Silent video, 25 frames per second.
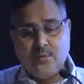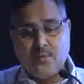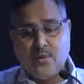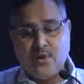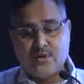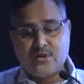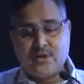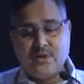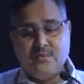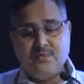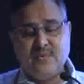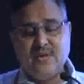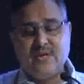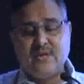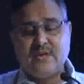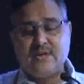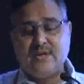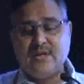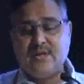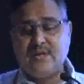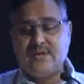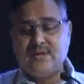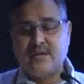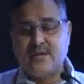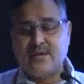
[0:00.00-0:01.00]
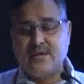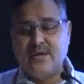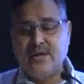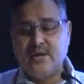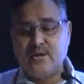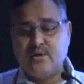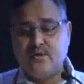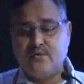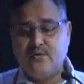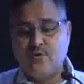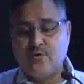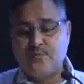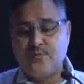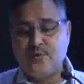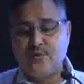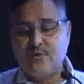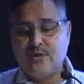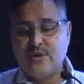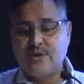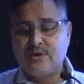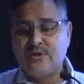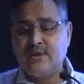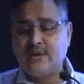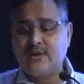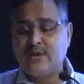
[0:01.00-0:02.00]
Possibly there is a range of
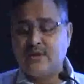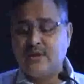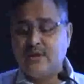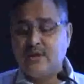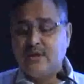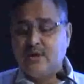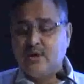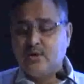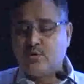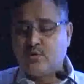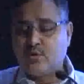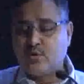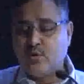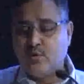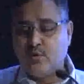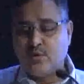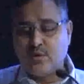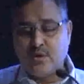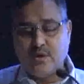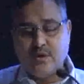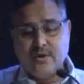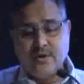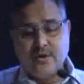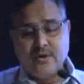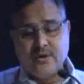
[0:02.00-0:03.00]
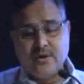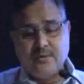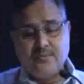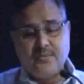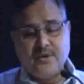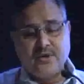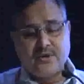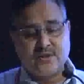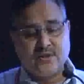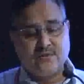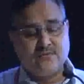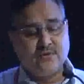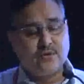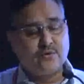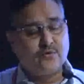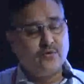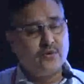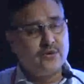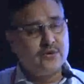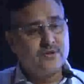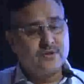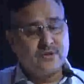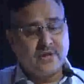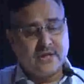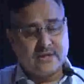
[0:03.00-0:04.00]
opioidergic tone in the patient with
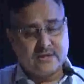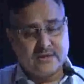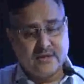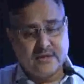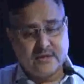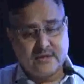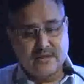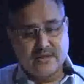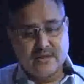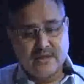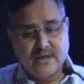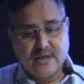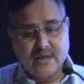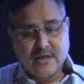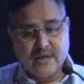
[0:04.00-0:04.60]
cholestasis.